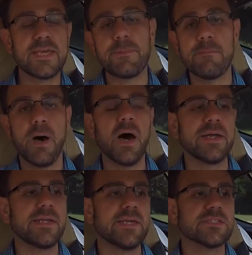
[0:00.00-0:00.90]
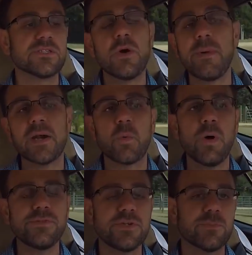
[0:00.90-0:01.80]
keep in mind is no matter
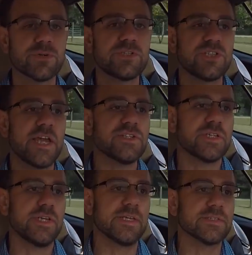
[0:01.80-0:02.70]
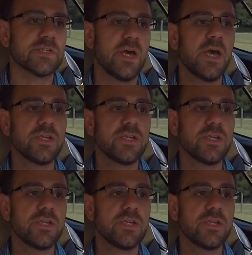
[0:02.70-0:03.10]
what the depreciation is,